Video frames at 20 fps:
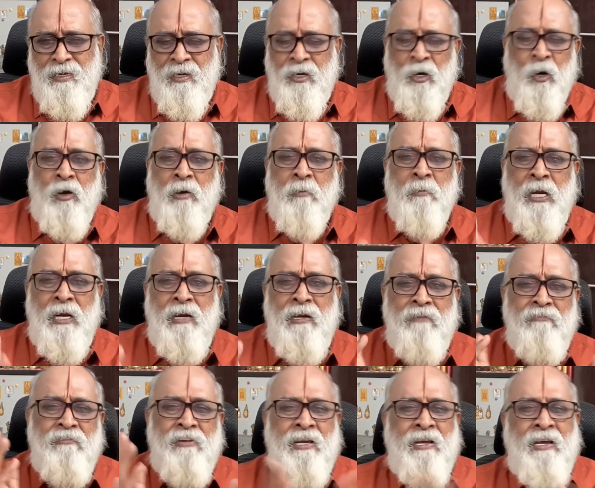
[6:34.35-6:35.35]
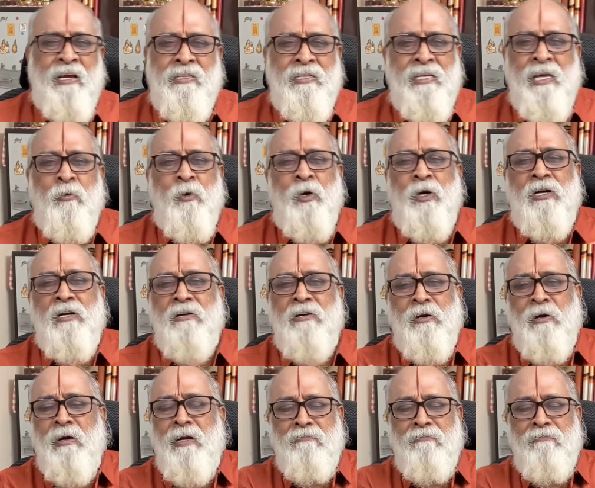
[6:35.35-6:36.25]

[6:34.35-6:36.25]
a normal living and they wanted